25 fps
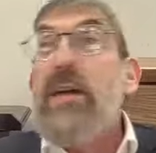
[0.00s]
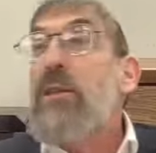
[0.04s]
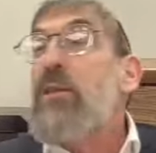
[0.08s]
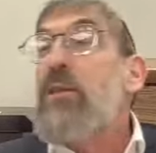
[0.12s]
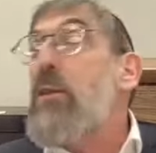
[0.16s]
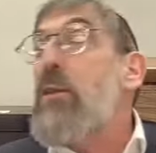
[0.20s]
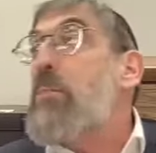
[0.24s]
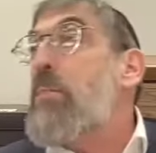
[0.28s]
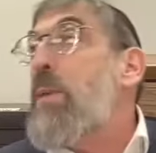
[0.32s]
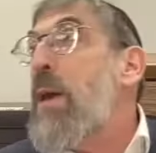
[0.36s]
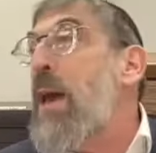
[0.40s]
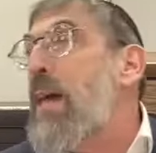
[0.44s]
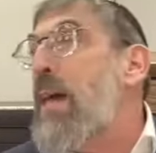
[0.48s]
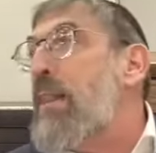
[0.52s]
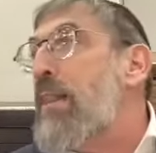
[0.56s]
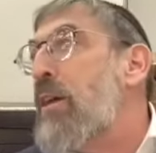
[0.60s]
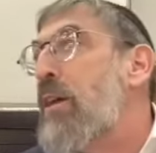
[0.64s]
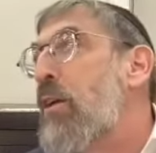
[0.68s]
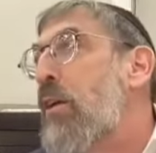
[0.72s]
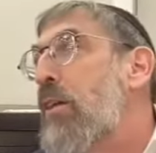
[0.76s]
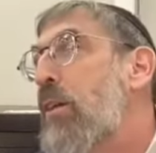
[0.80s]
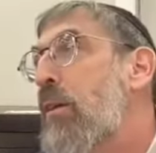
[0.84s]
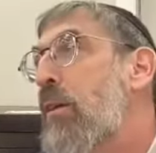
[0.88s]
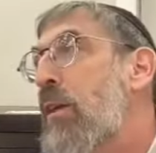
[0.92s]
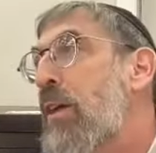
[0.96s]

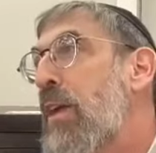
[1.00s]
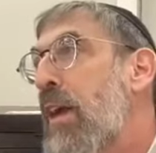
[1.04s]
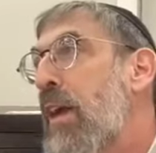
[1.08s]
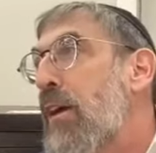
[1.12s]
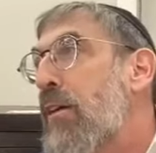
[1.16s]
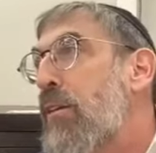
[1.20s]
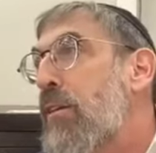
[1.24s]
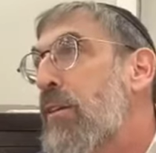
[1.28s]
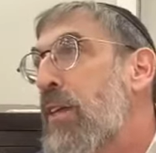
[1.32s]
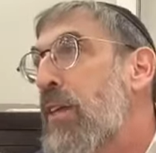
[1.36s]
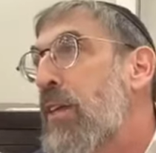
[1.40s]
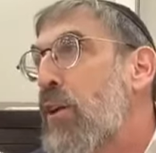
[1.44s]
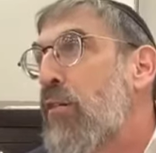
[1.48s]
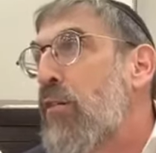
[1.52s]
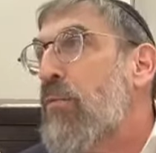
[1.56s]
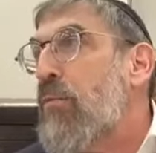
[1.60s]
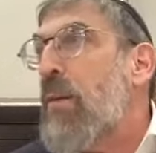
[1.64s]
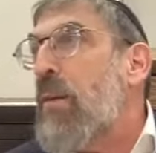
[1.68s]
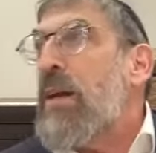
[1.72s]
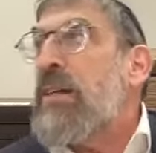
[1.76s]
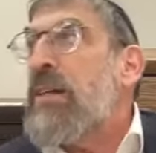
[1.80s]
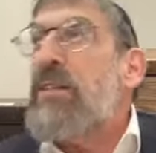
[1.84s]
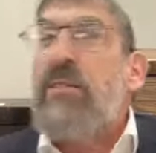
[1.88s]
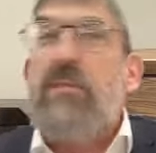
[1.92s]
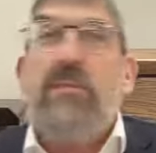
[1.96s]
Depending on the year, you'll take off
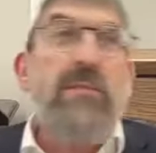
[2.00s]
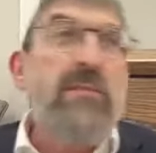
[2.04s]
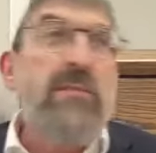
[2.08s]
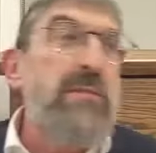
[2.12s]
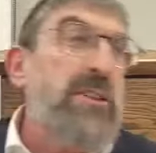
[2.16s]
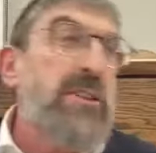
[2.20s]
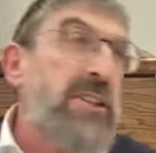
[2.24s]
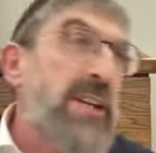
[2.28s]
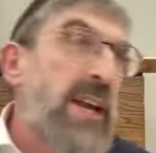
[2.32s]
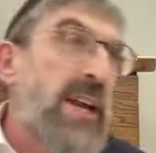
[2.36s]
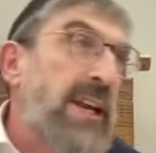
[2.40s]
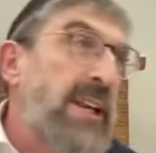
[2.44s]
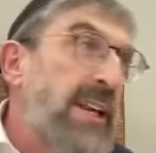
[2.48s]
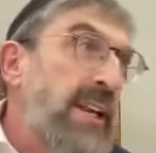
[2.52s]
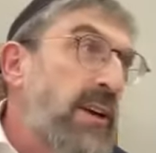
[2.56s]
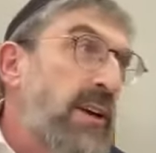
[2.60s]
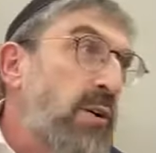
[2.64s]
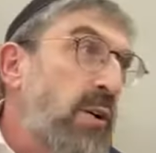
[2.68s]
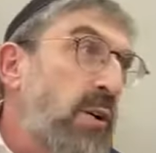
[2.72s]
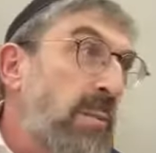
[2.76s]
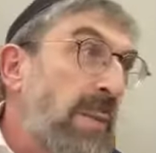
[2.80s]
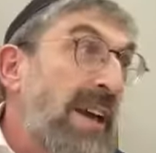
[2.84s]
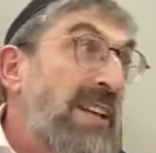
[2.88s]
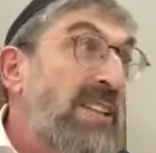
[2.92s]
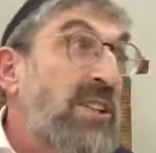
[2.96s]
Maisa Sheni
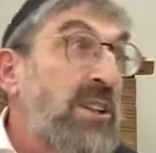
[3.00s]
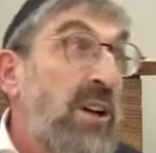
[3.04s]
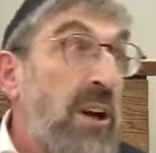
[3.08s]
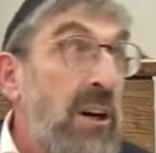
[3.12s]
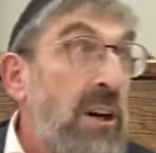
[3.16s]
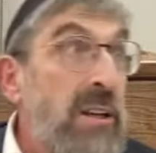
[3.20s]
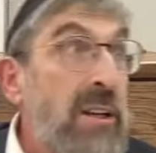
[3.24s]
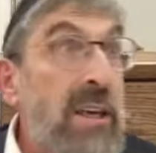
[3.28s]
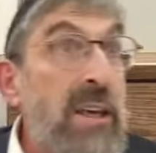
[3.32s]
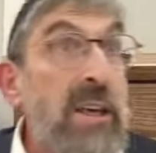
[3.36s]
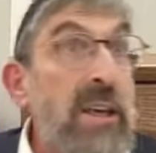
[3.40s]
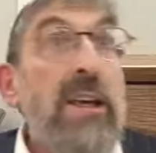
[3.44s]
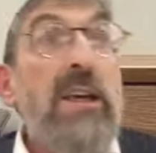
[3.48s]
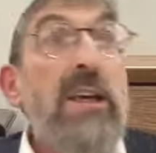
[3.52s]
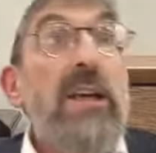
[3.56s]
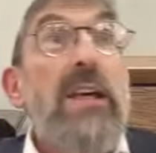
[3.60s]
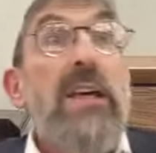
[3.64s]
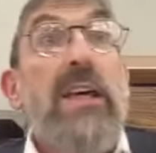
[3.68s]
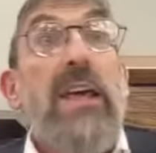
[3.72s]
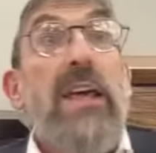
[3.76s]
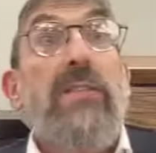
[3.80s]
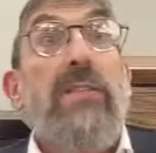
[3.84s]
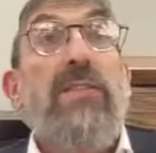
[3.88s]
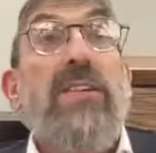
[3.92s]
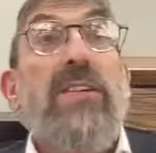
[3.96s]
or Maisa Ani.
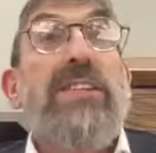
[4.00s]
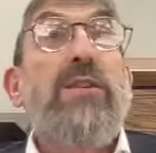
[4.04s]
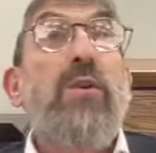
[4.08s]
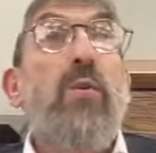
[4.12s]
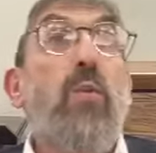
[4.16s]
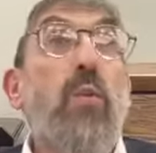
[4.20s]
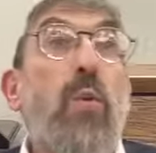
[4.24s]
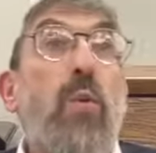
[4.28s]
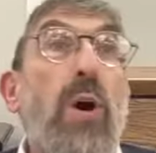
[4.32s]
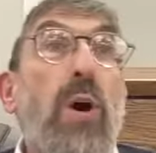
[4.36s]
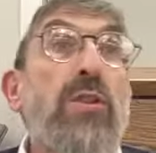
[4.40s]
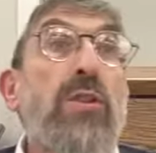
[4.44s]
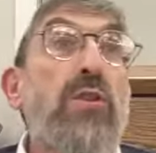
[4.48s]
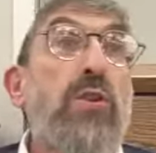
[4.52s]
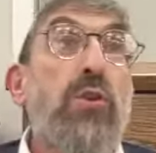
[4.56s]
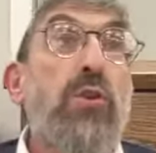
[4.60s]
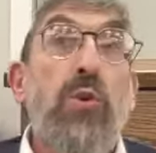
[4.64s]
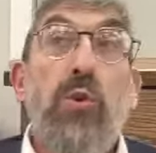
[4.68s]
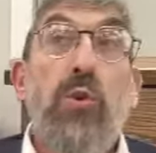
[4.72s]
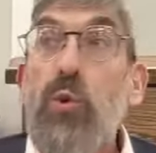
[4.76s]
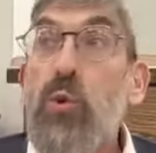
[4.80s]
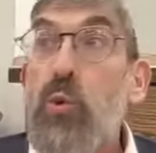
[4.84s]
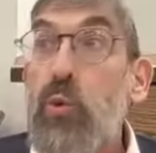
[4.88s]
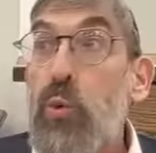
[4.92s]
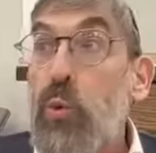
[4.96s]
If it's a 1,
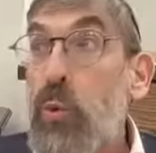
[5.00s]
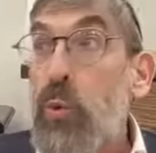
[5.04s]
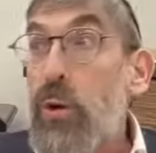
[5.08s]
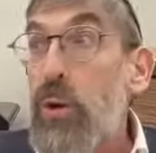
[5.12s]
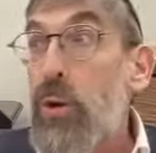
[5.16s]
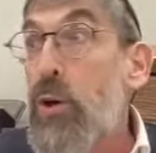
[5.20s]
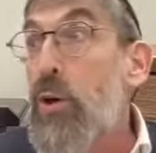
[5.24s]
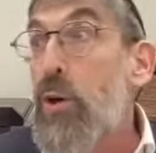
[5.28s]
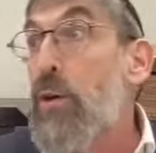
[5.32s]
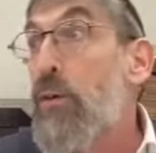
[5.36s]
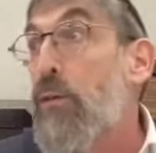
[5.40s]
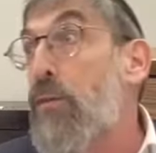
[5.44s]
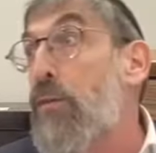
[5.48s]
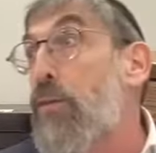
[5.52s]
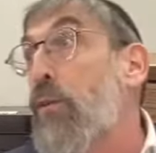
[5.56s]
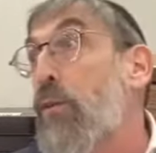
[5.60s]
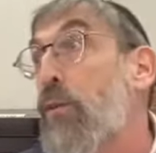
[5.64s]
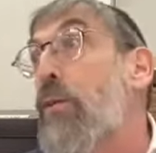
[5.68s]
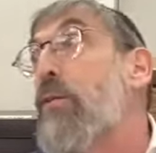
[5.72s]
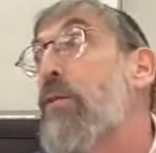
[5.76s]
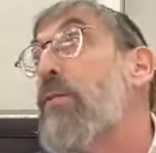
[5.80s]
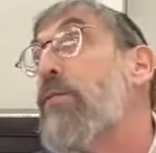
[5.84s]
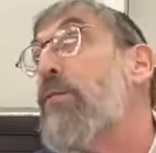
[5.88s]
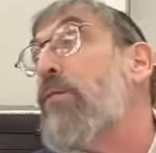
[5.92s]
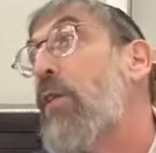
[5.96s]
2,
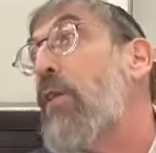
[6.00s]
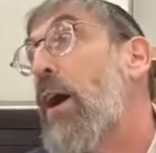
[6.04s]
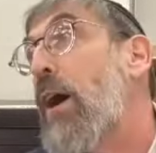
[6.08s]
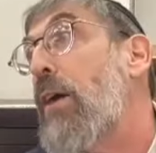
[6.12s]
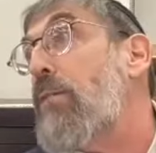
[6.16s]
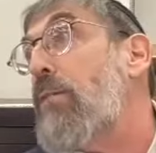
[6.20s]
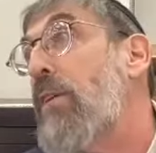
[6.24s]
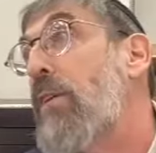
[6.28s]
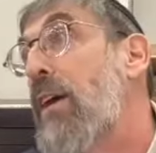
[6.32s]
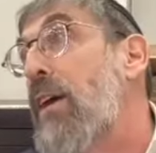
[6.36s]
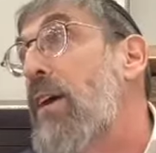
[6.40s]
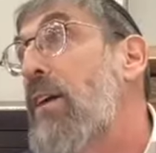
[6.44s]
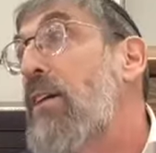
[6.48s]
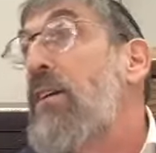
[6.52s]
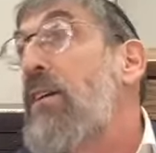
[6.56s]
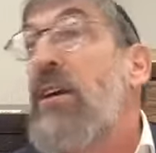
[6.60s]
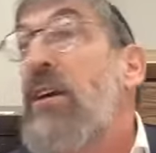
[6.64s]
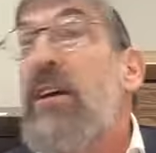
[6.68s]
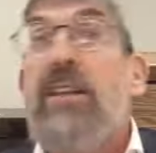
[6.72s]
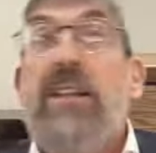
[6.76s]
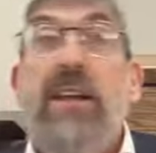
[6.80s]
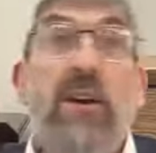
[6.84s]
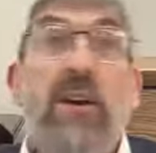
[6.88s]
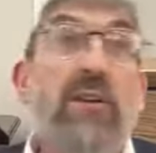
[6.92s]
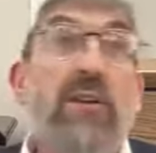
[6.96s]
4, and 5 year, you
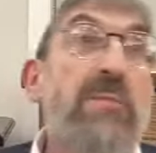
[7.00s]
can take